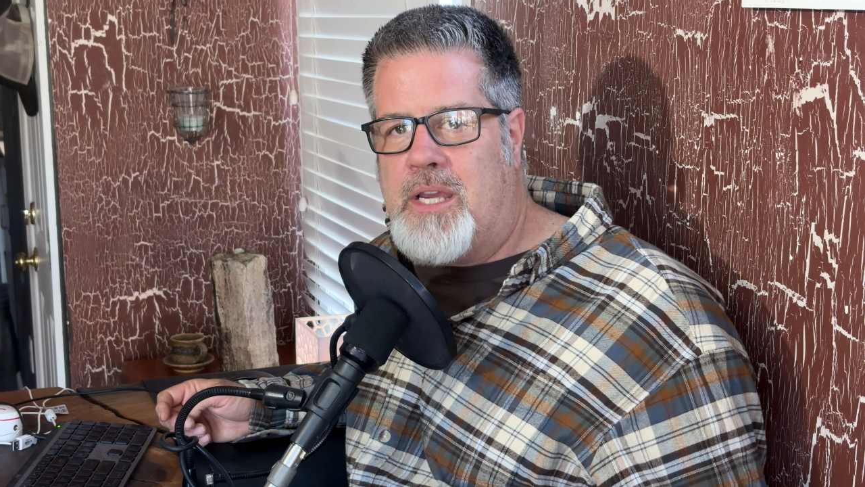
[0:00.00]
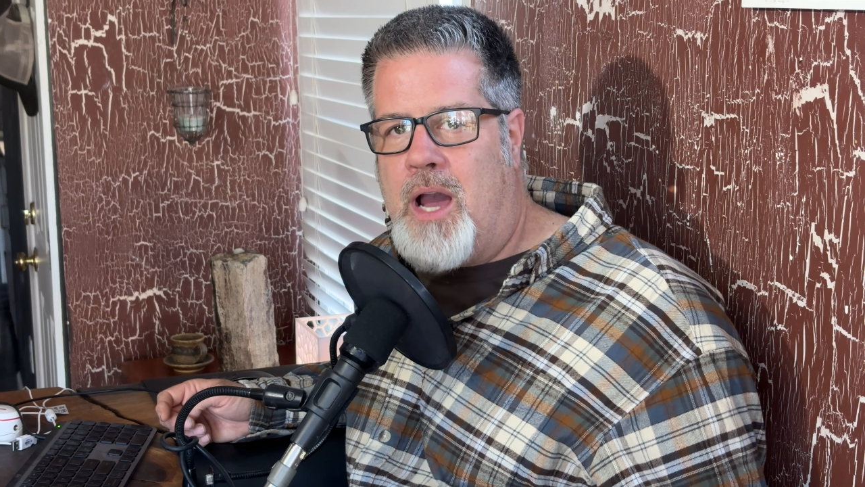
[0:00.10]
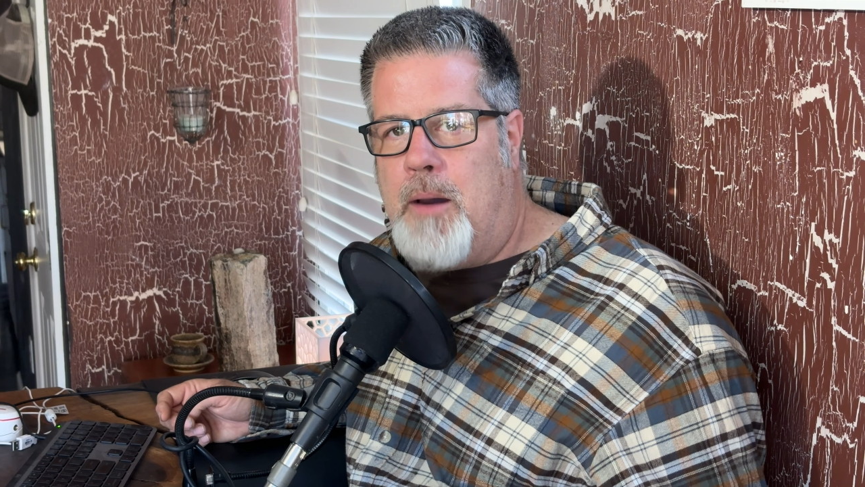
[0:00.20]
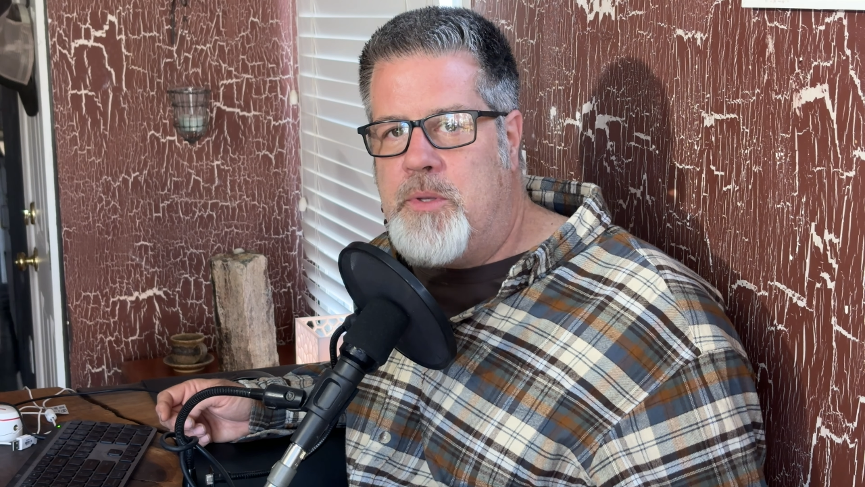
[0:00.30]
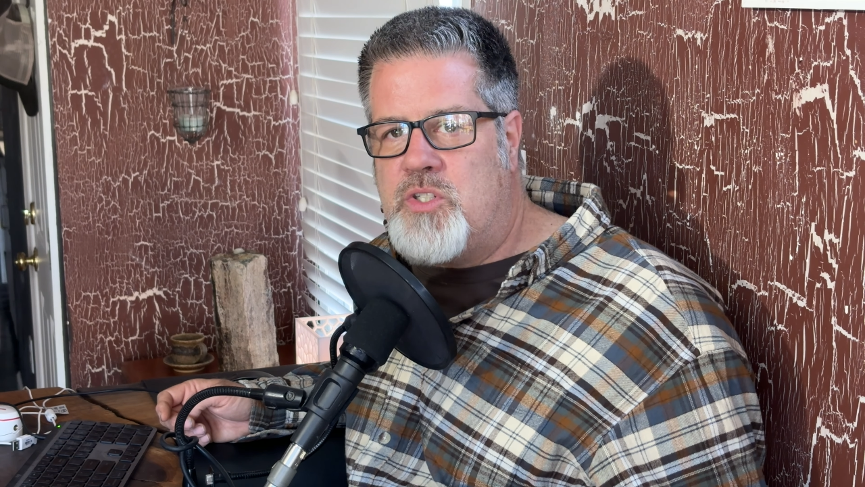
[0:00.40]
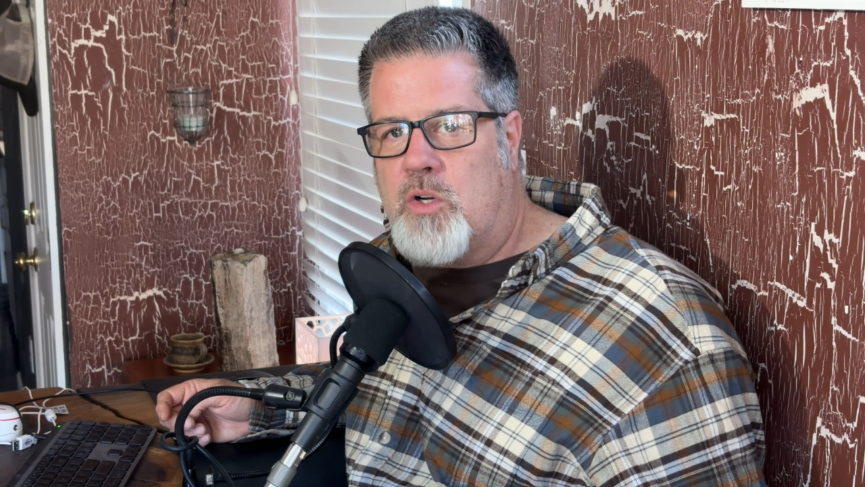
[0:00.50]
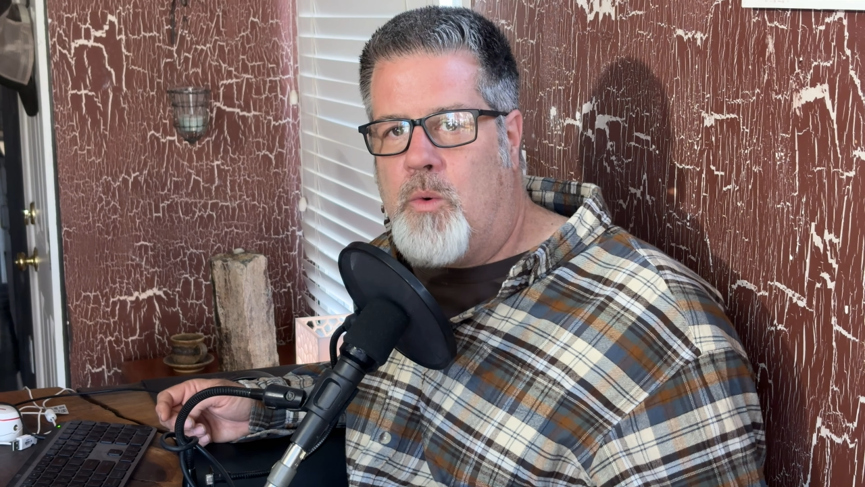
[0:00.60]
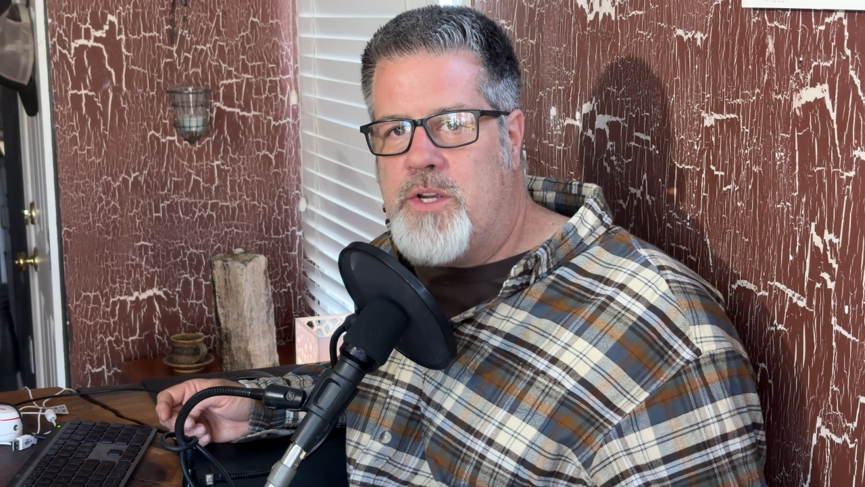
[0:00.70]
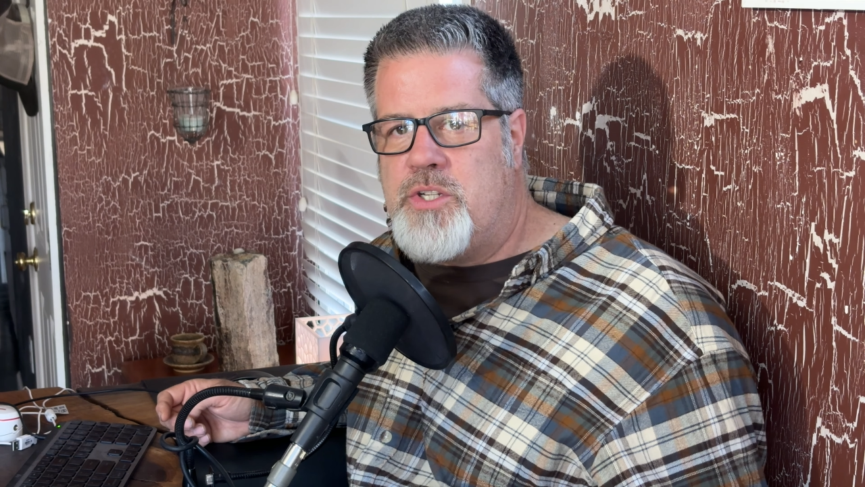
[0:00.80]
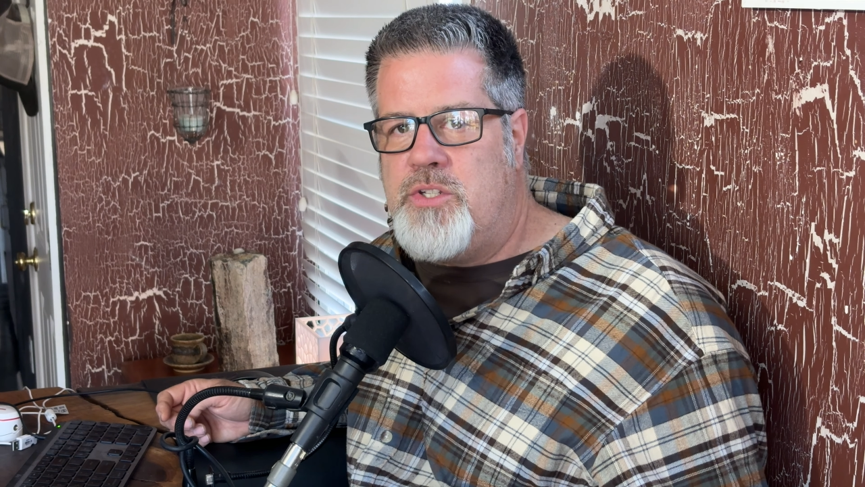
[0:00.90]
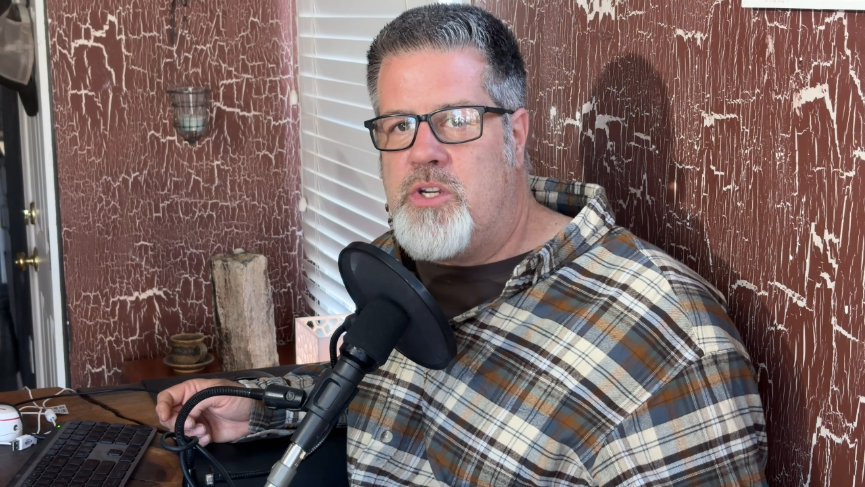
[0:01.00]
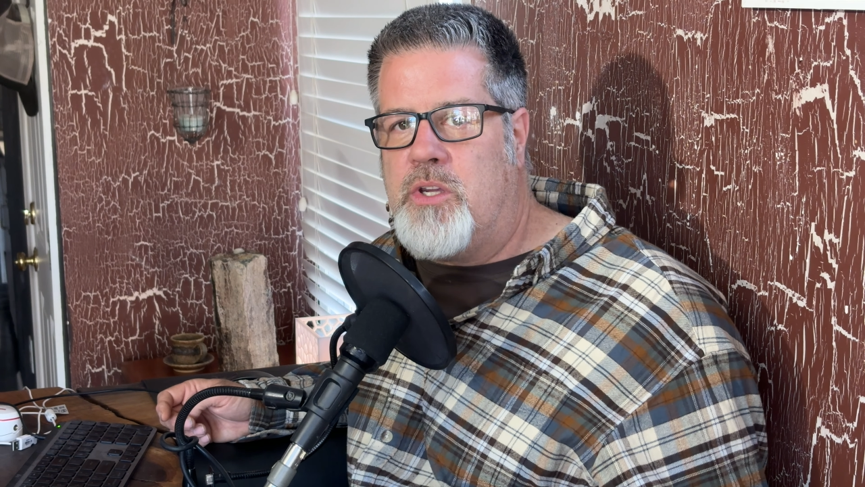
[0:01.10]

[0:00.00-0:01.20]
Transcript: comments or questions, you can